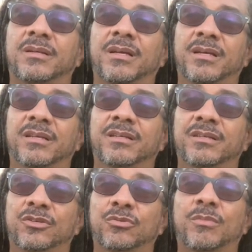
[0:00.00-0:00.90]

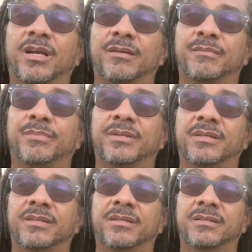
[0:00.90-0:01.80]
And you might
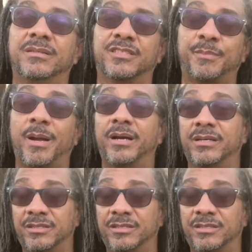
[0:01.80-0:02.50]
be inspired